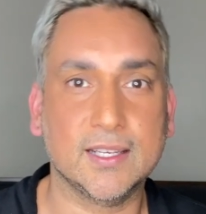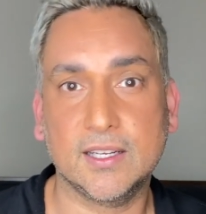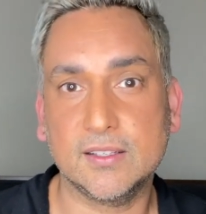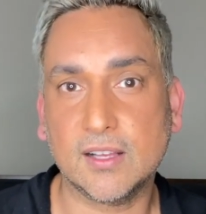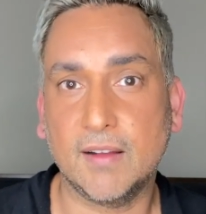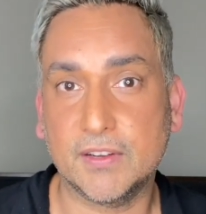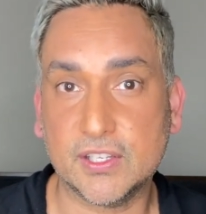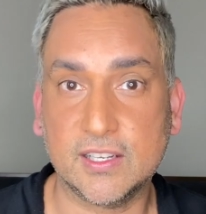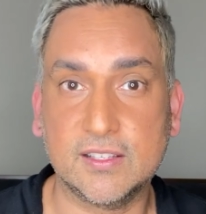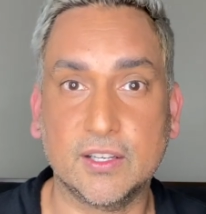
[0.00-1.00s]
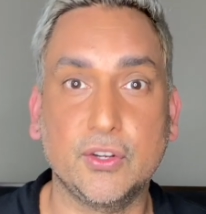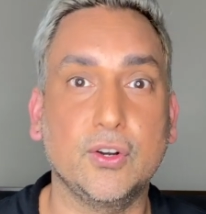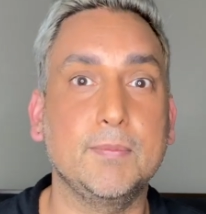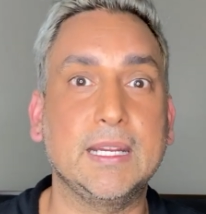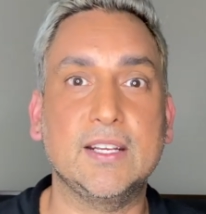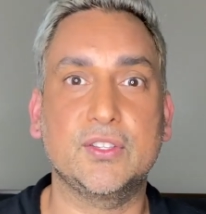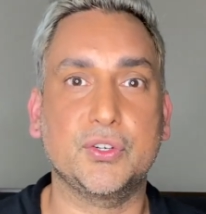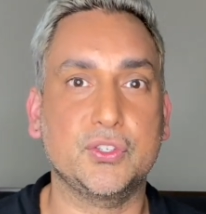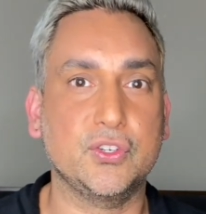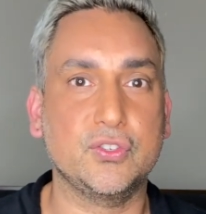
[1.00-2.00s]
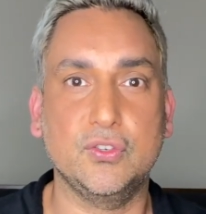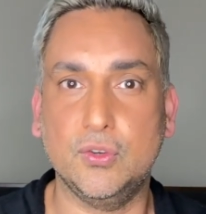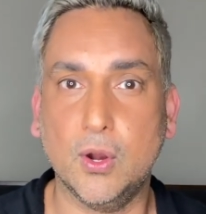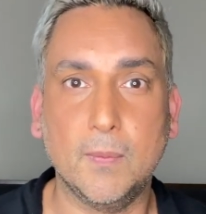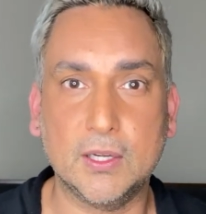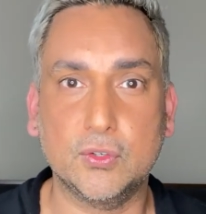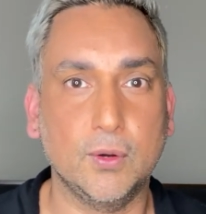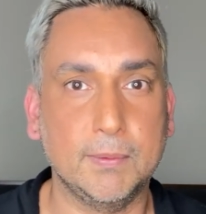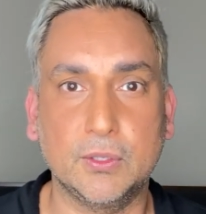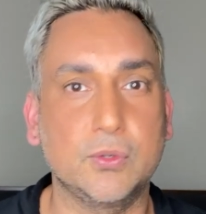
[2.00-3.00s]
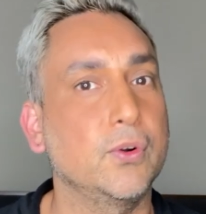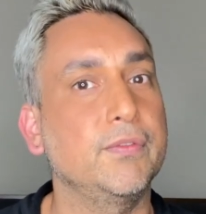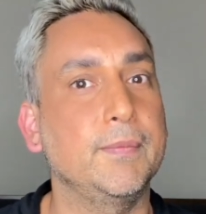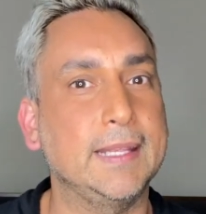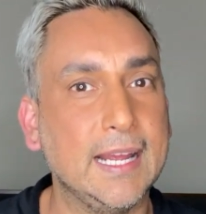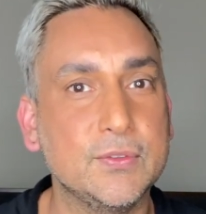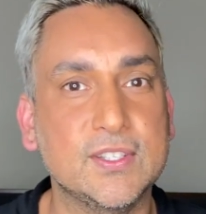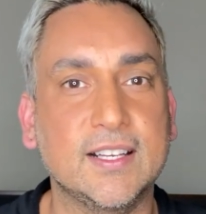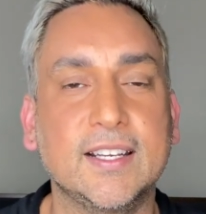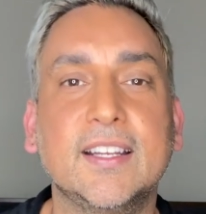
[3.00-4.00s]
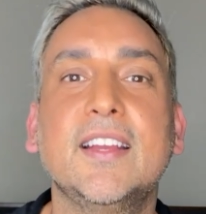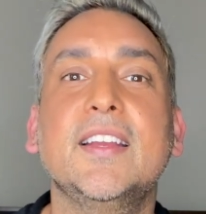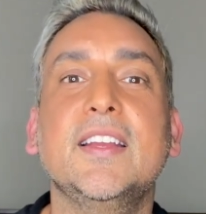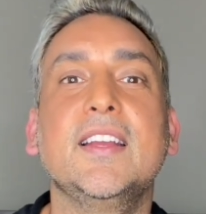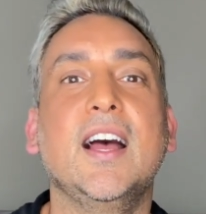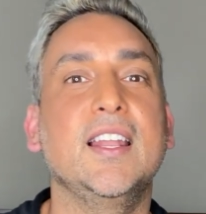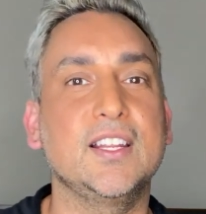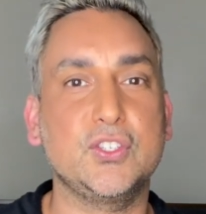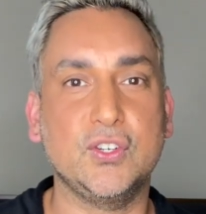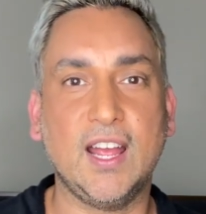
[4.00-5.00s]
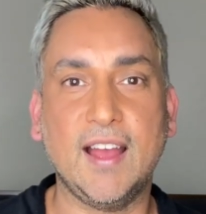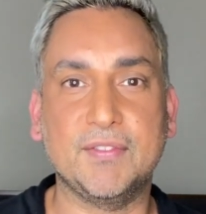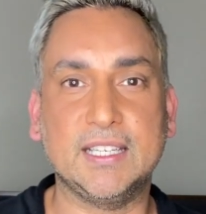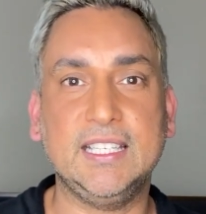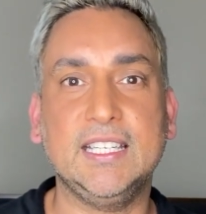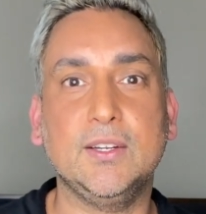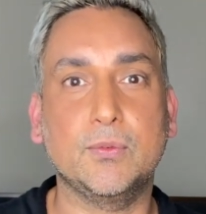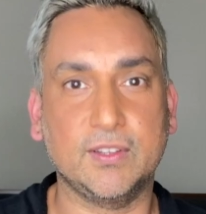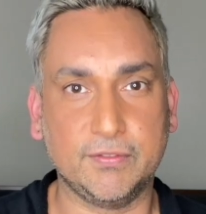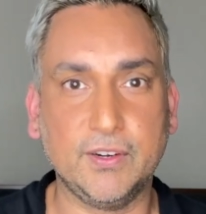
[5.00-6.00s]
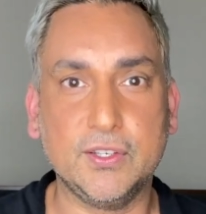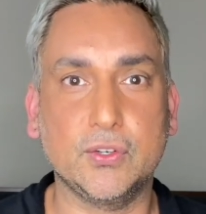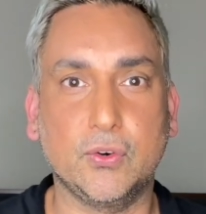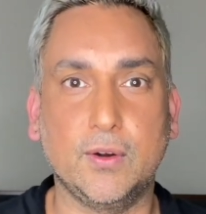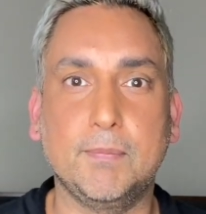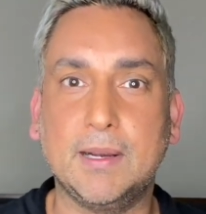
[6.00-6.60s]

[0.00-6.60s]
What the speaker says: It is obviously secure because there's just no way to open the door from the outside unless you have the key for the front door.